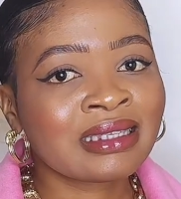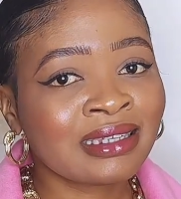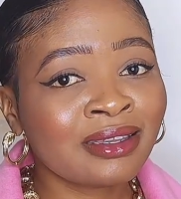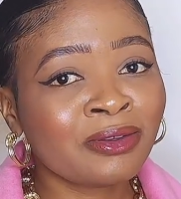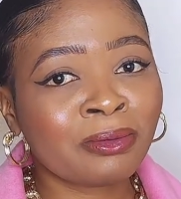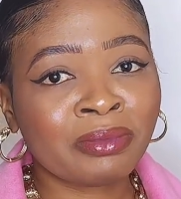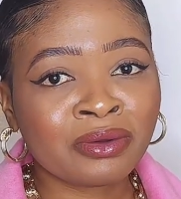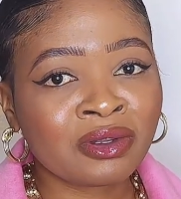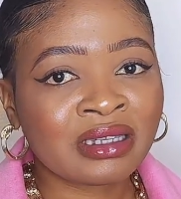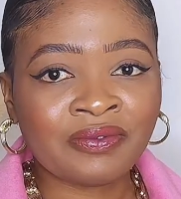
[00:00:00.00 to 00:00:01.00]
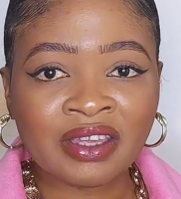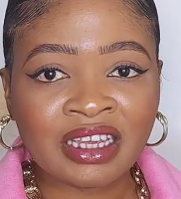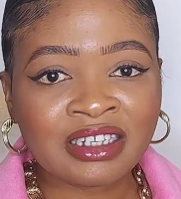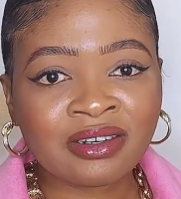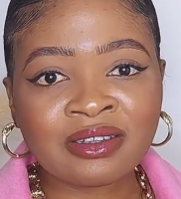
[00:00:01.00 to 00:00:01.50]
Turn on your bell
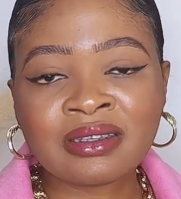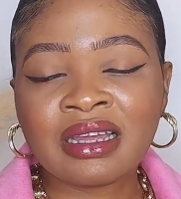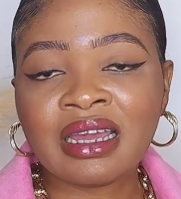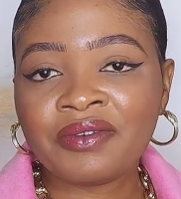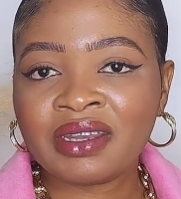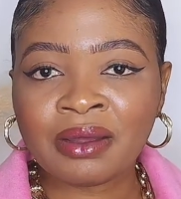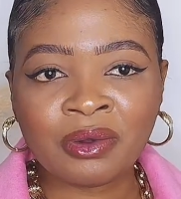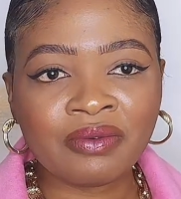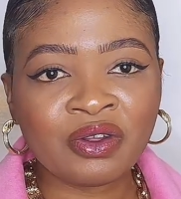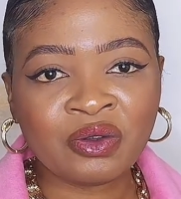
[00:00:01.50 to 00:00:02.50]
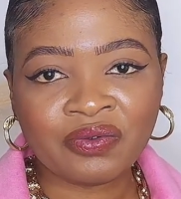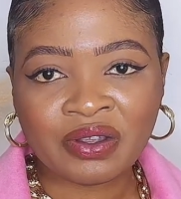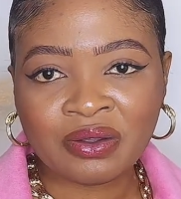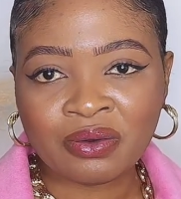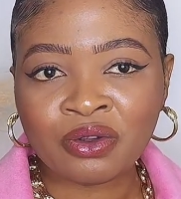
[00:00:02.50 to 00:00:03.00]
notifications so that every time we have a new
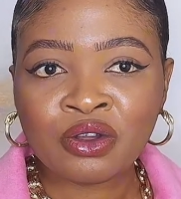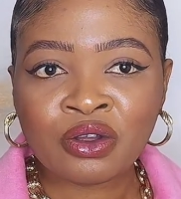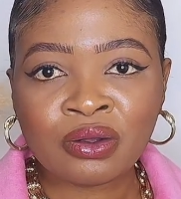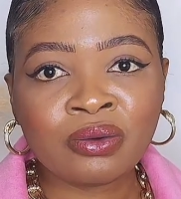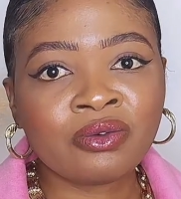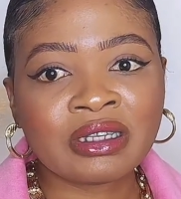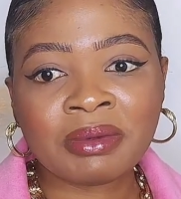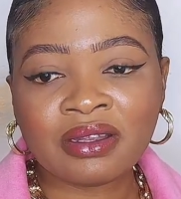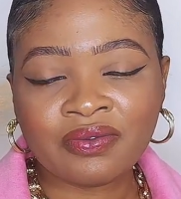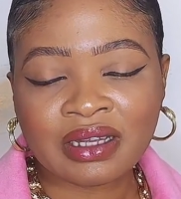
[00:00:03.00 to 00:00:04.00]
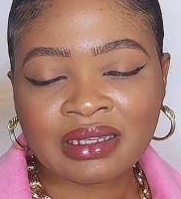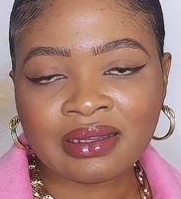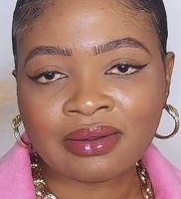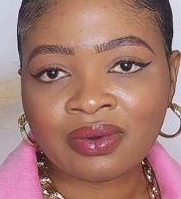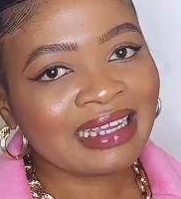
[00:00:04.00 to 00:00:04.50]
video, you will always be the first
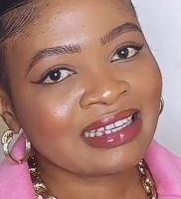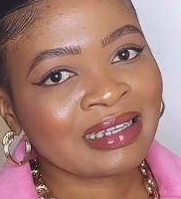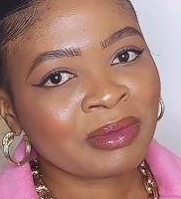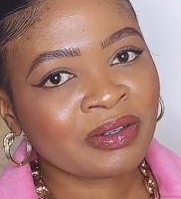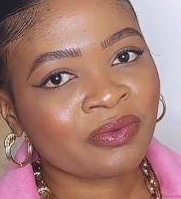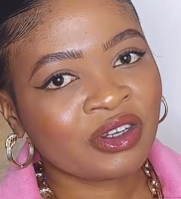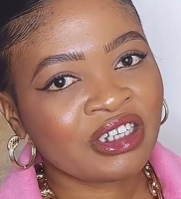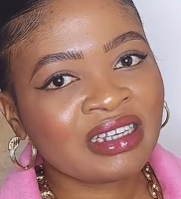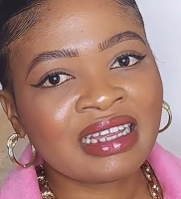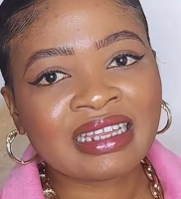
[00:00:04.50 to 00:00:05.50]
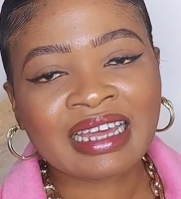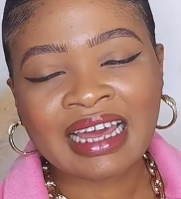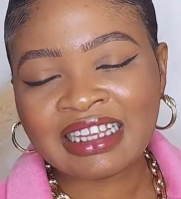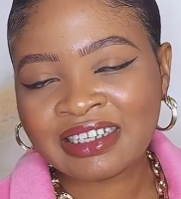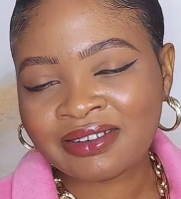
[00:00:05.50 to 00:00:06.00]
to know. Thank you so much for watching, and
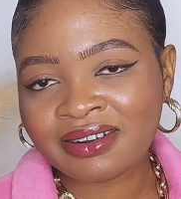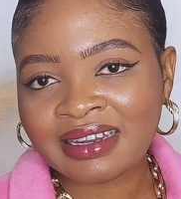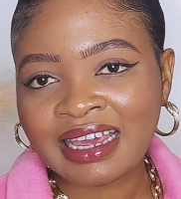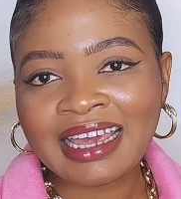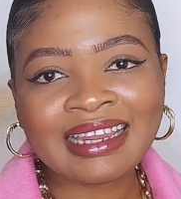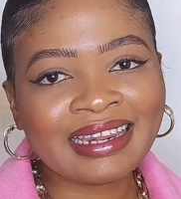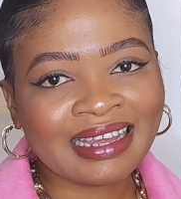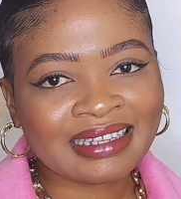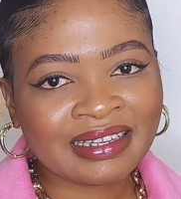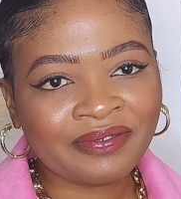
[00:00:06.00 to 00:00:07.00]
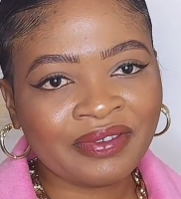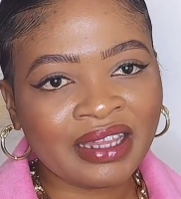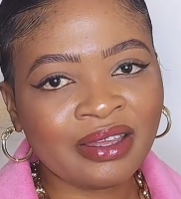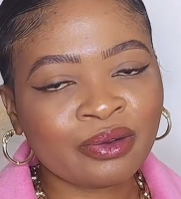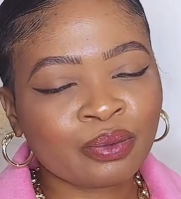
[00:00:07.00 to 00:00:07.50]
catch you all in the next
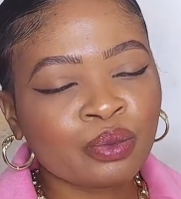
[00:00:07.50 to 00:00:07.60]
video.